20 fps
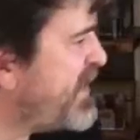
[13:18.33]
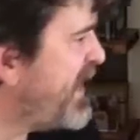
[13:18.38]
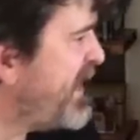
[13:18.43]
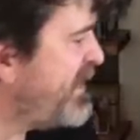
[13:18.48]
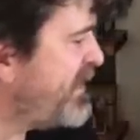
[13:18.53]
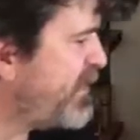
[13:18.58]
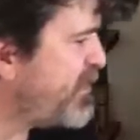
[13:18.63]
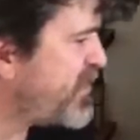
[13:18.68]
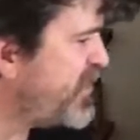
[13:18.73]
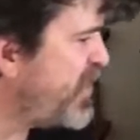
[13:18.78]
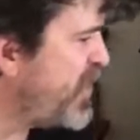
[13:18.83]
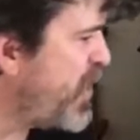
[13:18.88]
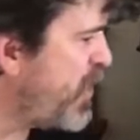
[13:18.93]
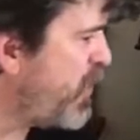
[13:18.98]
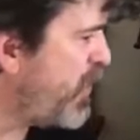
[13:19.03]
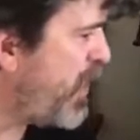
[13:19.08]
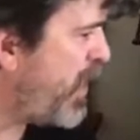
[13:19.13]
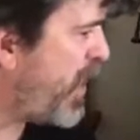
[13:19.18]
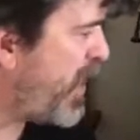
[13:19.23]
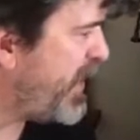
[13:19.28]
There's
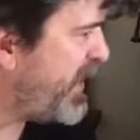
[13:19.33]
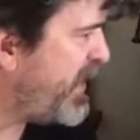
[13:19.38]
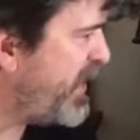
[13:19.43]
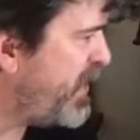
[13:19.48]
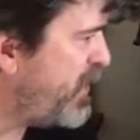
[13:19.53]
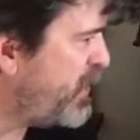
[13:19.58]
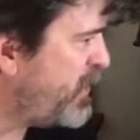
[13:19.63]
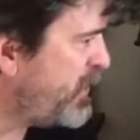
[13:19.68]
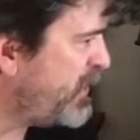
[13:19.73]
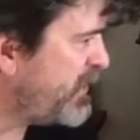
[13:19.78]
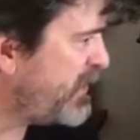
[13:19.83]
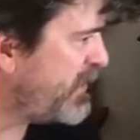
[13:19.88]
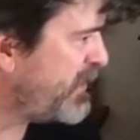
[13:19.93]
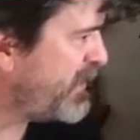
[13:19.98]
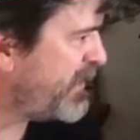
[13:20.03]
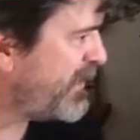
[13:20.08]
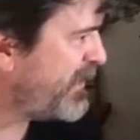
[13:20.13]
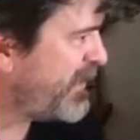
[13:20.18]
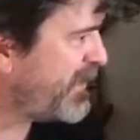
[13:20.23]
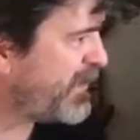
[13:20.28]
no audio.
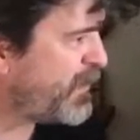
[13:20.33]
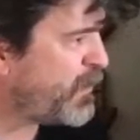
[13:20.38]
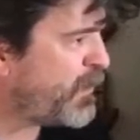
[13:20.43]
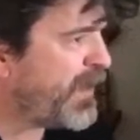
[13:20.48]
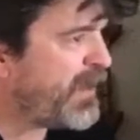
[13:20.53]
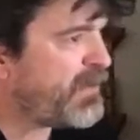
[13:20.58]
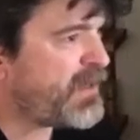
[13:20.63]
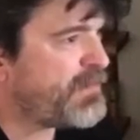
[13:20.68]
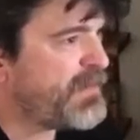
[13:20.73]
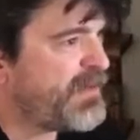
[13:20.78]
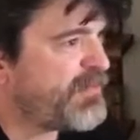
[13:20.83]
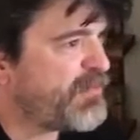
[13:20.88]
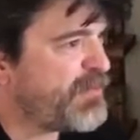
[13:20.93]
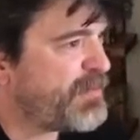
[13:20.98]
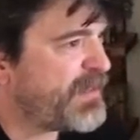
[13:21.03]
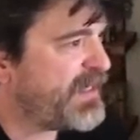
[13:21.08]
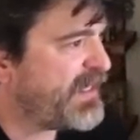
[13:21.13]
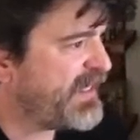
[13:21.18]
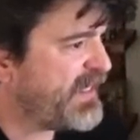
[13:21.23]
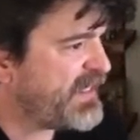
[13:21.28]
Welcome,
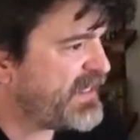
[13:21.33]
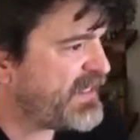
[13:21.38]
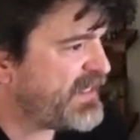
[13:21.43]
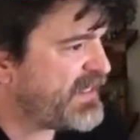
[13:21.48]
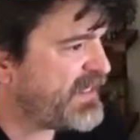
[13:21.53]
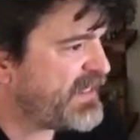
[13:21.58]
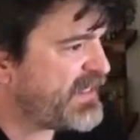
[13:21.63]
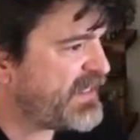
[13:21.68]
everybody.